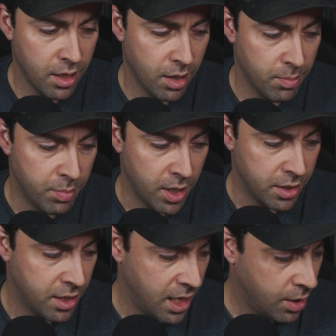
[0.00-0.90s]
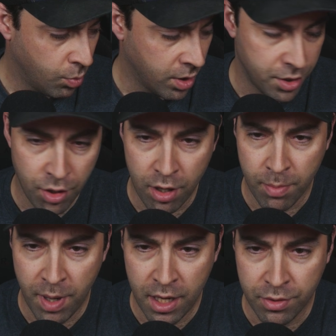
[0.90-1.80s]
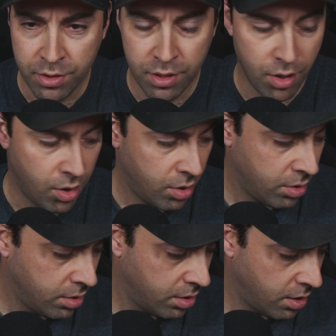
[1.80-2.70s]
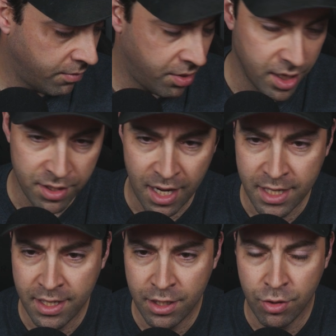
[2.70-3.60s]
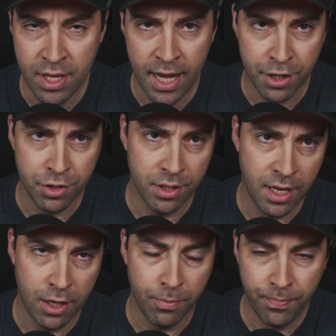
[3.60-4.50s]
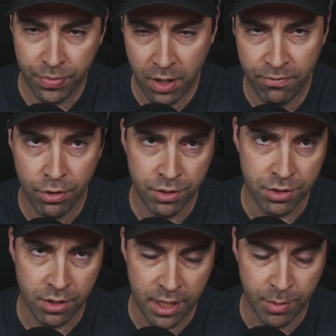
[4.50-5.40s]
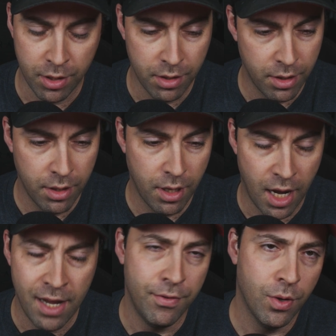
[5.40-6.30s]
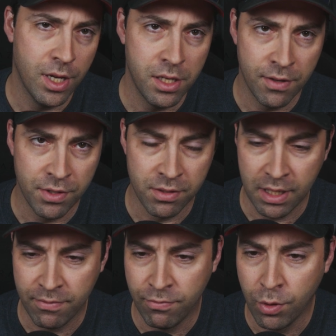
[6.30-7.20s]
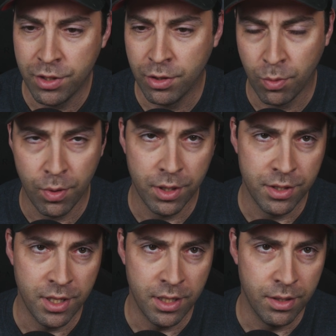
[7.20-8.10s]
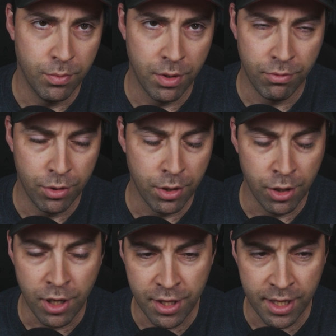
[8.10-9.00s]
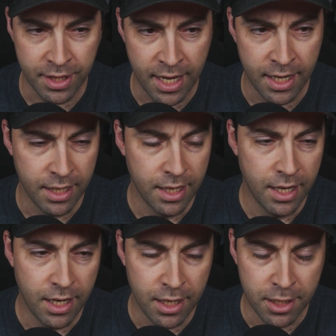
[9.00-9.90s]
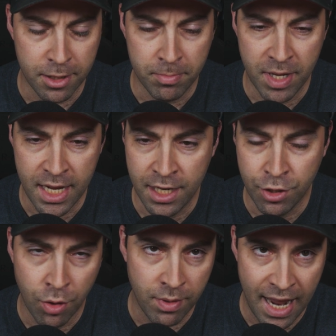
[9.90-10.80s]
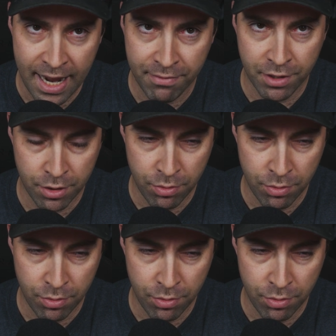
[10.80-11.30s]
But today we're going to talk about all of the things I did to the action. Now, full disclaimer, I have no idea if this like voids your warranty with Ruger or anything like that. And you don't have to do